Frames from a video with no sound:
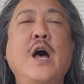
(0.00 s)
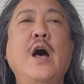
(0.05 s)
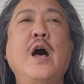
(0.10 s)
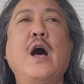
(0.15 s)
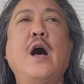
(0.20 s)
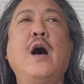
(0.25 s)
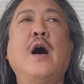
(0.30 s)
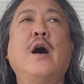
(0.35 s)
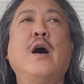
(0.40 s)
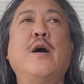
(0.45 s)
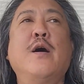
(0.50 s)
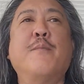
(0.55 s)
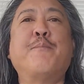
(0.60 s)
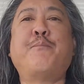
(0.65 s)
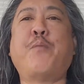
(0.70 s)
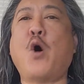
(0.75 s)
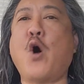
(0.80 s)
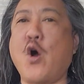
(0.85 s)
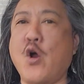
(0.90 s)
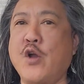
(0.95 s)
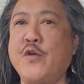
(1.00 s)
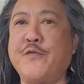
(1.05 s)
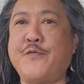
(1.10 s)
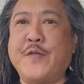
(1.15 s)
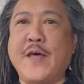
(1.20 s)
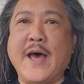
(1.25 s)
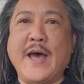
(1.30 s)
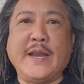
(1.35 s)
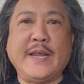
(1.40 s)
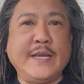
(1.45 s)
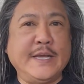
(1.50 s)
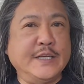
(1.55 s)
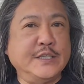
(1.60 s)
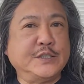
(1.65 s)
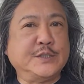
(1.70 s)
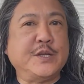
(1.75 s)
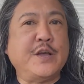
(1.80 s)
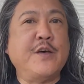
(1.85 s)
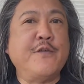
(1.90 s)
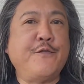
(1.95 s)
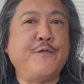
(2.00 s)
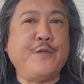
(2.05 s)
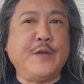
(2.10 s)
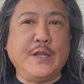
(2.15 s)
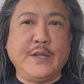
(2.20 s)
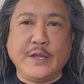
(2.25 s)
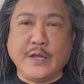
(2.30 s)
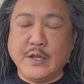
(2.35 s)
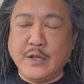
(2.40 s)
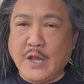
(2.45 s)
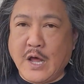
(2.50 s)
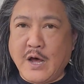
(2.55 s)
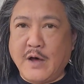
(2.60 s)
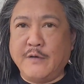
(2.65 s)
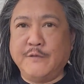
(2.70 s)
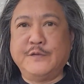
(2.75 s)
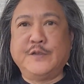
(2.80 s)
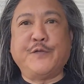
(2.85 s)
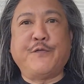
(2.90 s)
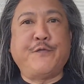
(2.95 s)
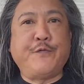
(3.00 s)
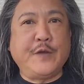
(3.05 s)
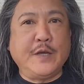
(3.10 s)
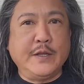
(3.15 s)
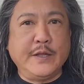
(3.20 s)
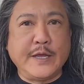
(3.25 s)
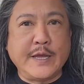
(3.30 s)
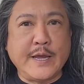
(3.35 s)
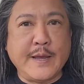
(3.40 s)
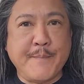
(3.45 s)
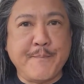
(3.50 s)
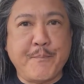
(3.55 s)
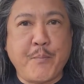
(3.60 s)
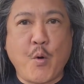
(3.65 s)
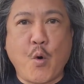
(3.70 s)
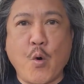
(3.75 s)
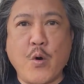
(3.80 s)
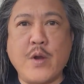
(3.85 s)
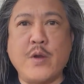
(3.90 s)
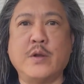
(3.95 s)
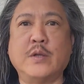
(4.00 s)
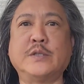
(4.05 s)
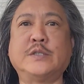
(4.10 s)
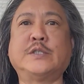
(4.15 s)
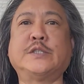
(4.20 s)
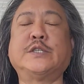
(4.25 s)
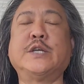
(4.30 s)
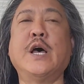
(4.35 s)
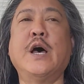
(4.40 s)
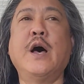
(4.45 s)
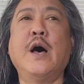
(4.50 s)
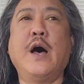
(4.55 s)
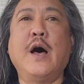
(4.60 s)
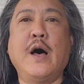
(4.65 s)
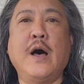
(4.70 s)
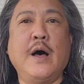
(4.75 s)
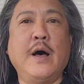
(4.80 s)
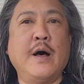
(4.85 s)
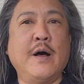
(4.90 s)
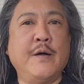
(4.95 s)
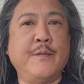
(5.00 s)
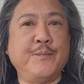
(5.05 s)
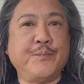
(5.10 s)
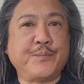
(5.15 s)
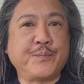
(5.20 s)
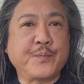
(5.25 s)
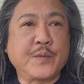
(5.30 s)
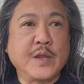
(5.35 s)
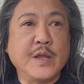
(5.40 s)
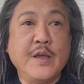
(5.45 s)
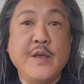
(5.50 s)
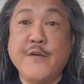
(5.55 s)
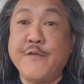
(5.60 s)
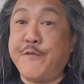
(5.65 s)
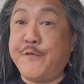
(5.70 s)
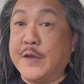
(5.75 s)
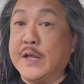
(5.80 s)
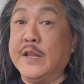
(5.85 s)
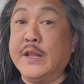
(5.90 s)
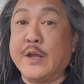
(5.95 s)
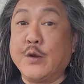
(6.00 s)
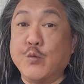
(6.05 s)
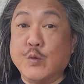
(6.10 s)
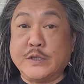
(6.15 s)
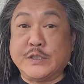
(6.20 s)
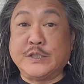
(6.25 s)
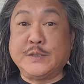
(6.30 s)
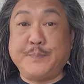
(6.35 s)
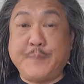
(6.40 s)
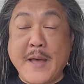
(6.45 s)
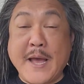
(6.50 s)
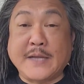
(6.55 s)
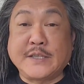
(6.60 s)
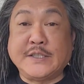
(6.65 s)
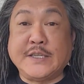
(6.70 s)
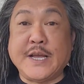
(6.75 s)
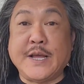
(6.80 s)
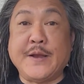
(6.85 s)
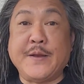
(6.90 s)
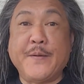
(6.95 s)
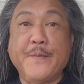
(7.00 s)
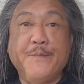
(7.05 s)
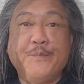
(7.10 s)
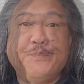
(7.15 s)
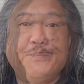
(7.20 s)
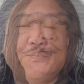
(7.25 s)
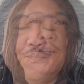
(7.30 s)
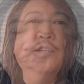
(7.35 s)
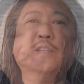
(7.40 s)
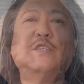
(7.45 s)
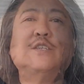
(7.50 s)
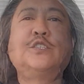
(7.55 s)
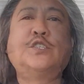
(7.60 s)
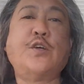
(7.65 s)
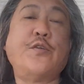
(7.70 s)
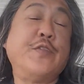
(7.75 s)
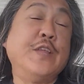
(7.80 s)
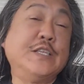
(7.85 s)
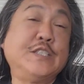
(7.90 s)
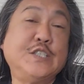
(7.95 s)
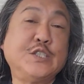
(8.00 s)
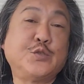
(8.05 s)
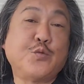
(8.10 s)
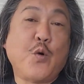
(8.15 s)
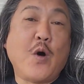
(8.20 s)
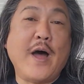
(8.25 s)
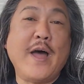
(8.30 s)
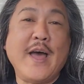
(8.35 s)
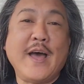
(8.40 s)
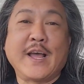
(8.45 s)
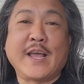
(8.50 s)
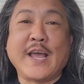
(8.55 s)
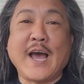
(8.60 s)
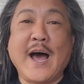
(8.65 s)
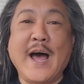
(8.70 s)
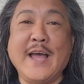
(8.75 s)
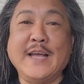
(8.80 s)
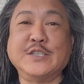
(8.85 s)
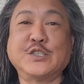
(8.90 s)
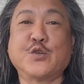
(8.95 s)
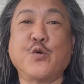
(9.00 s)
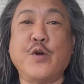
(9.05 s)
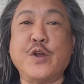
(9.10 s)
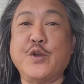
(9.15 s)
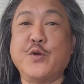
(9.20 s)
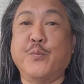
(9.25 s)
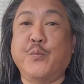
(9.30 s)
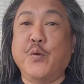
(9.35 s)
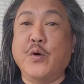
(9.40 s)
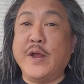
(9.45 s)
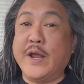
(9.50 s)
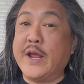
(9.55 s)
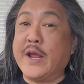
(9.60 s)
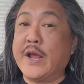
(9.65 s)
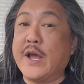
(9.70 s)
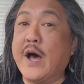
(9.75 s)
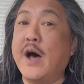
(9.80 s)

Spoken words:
part of that is feeling loved, feeling important, feeling respected. So this is why a guy is going to bring